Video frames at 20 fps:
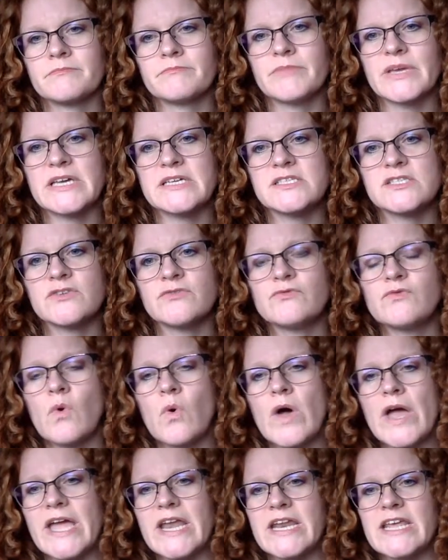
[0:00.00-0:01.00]
because the
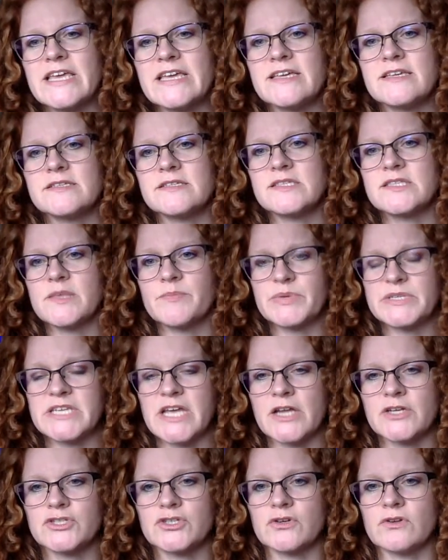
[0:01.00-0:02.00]
void is the
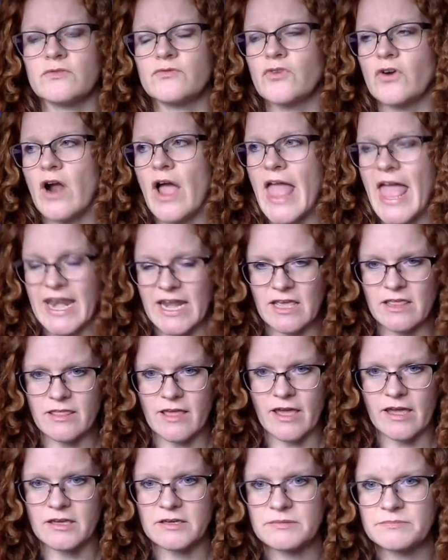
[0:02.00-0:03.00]
potential for
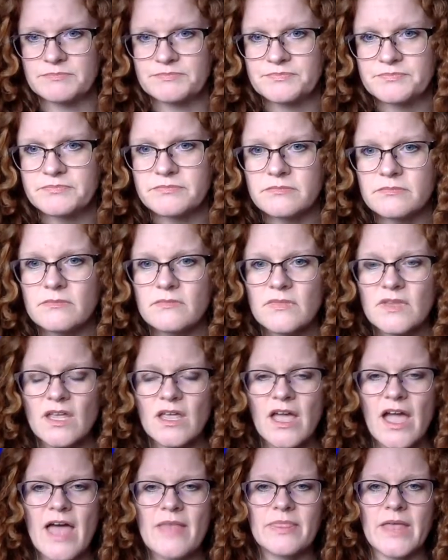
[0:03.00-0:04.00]
anything.
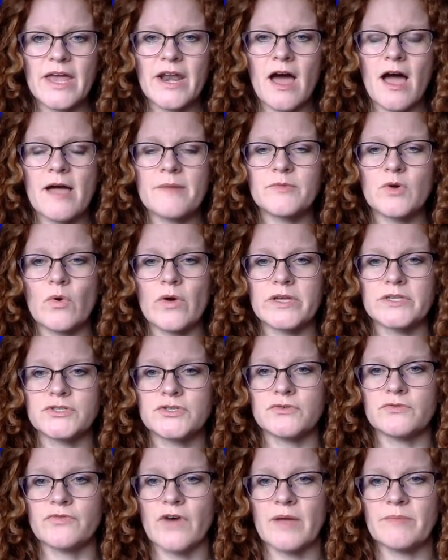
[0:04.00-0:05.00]
And then I'm going
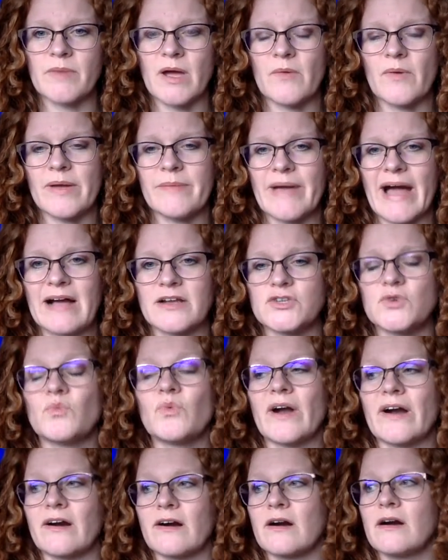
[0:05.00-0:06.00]
to find my way back to
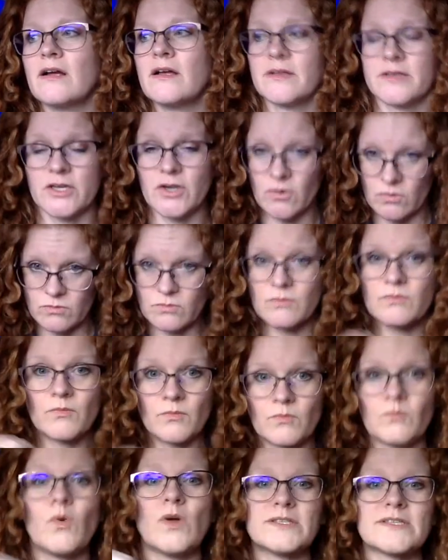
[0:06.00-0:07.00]
where, you know,
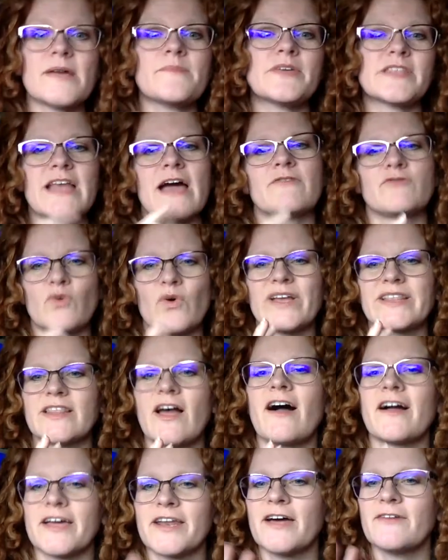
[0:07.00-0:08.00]
once I'm in that void
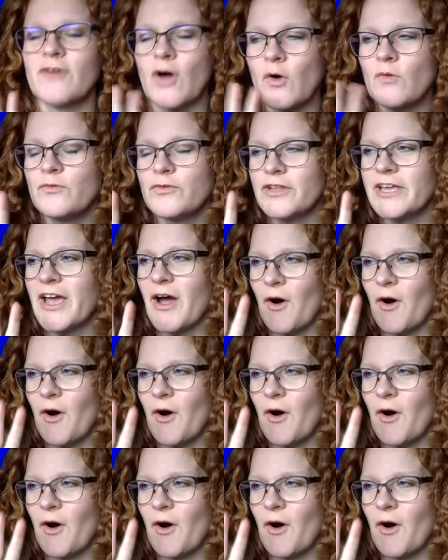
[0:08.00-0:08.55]
long enough, hopefully,